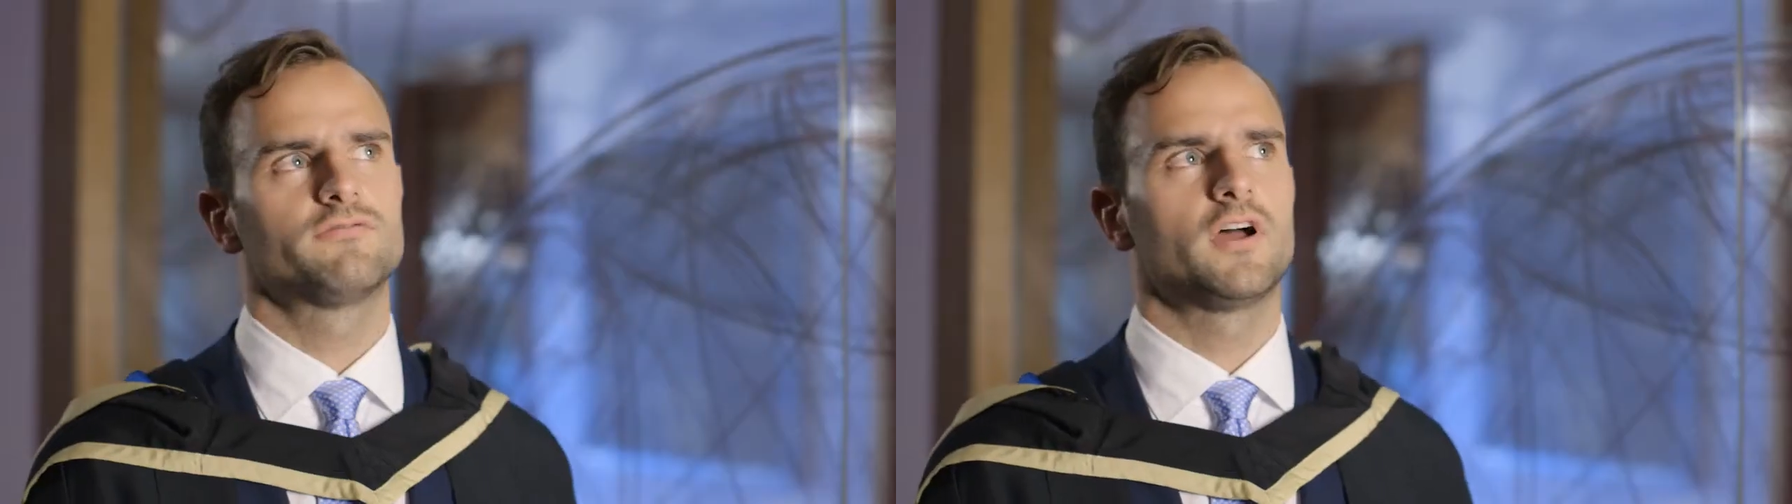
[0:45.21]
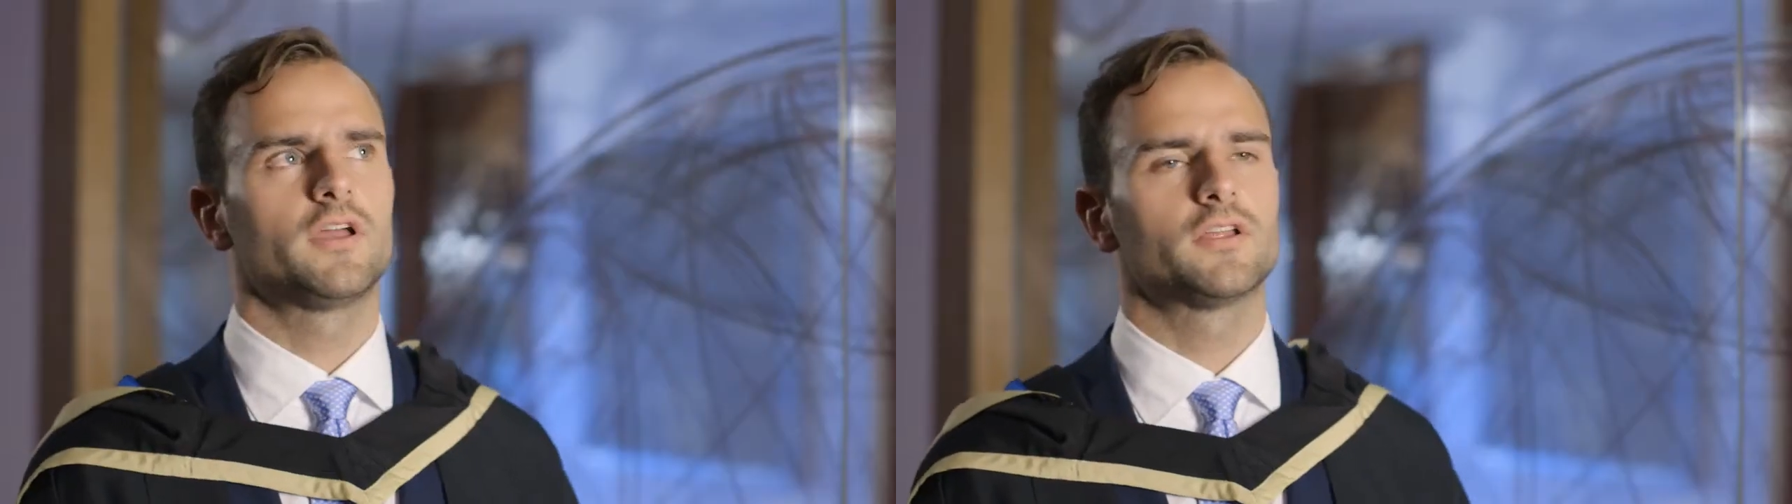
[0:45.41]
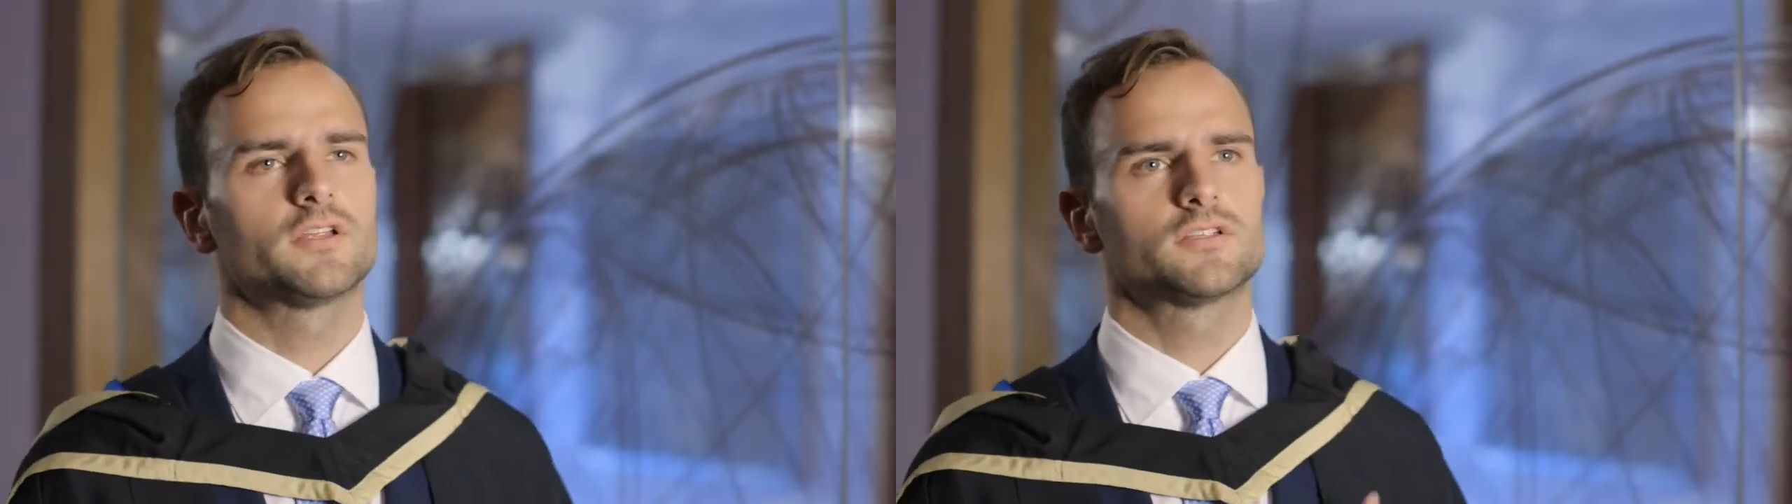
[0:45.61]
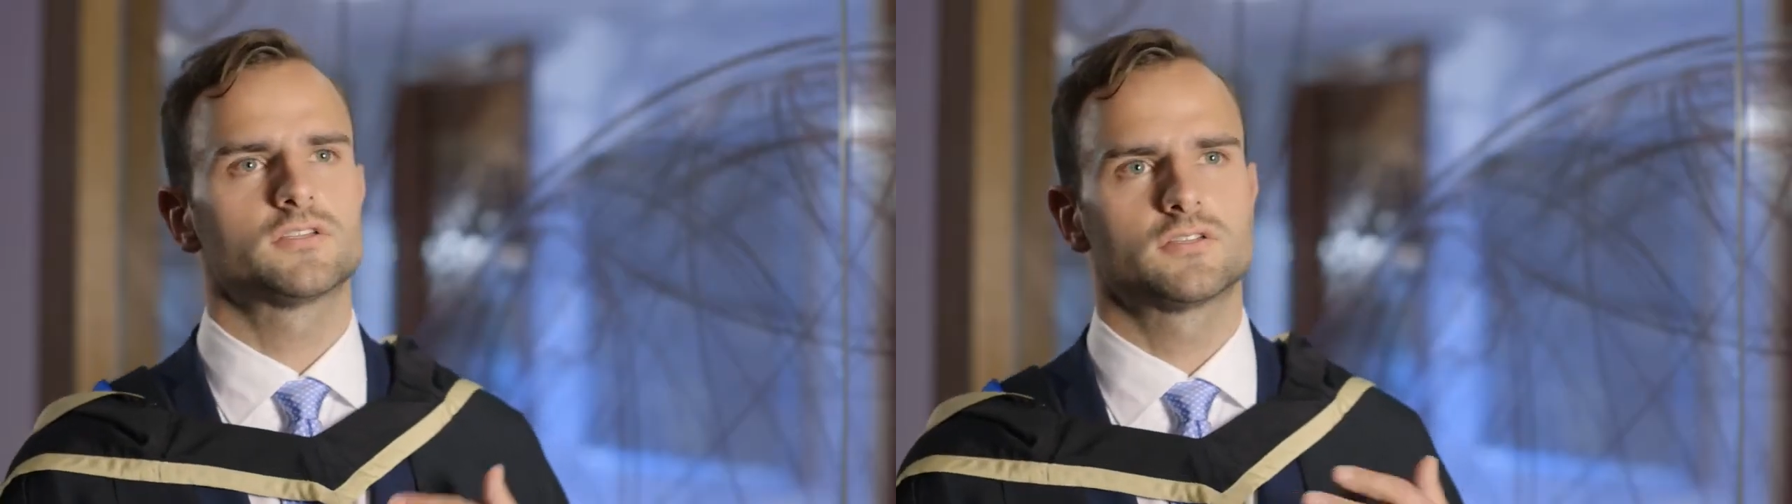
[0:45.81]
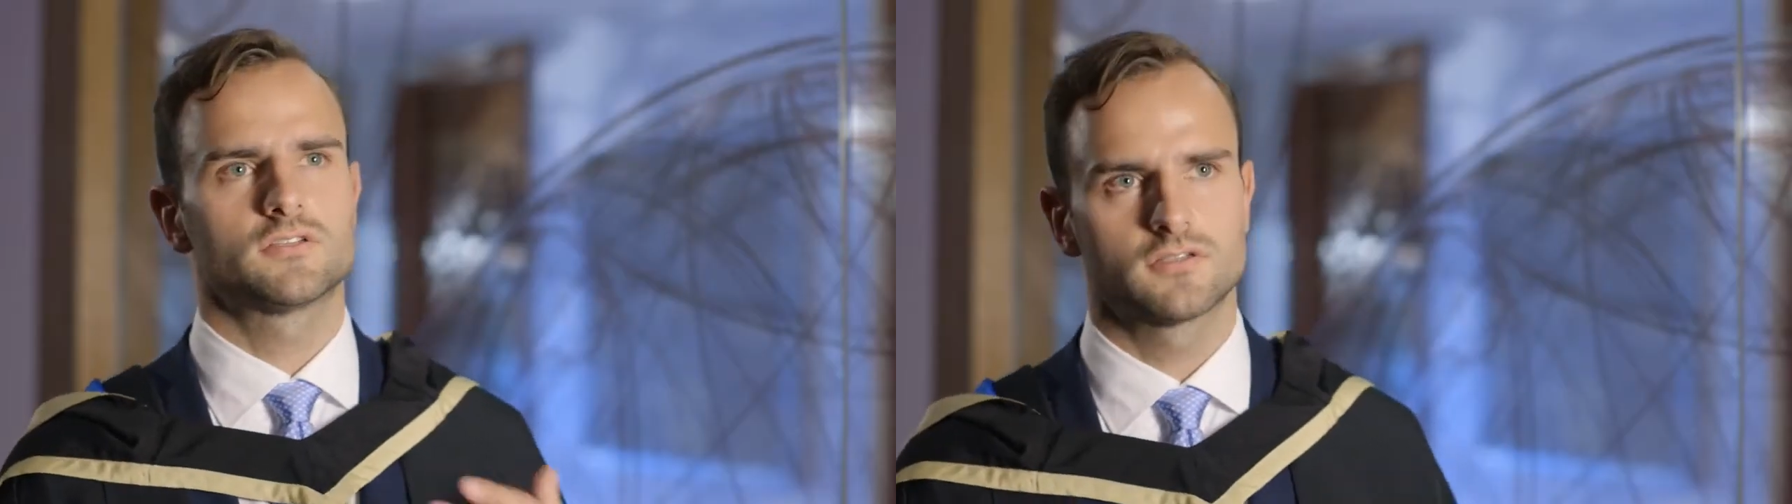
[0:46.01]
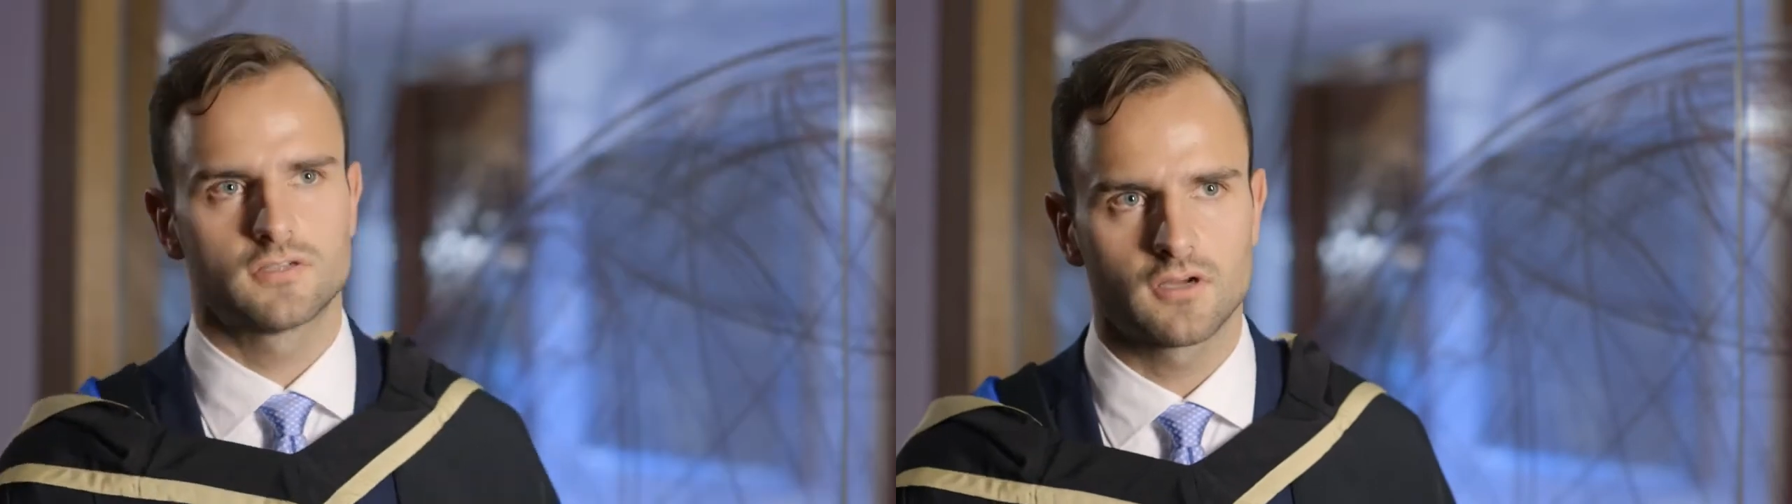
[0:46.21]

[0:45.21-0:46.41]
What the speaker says: of finance,